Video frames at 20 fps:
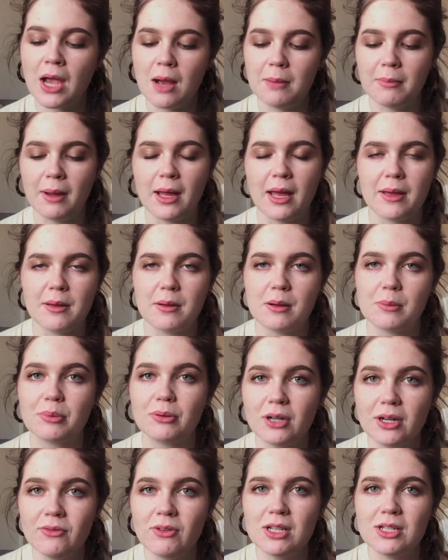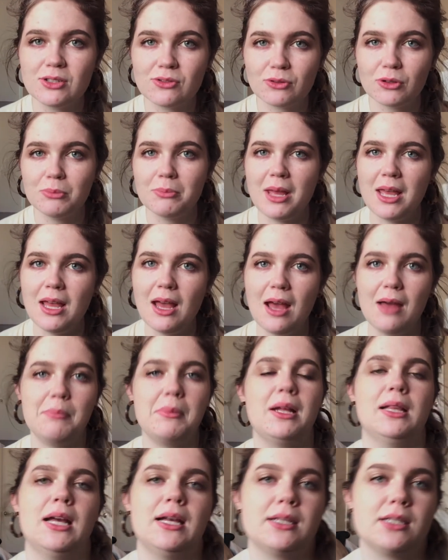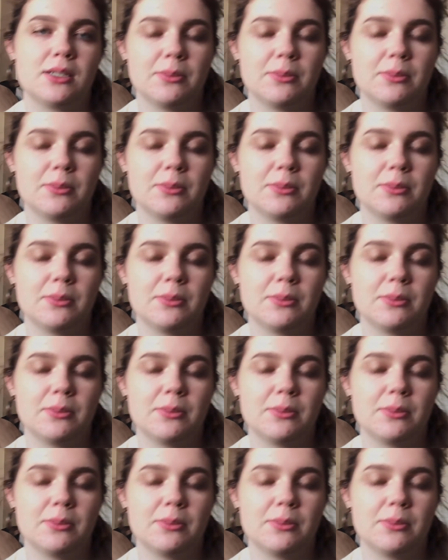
My previous roommate at my last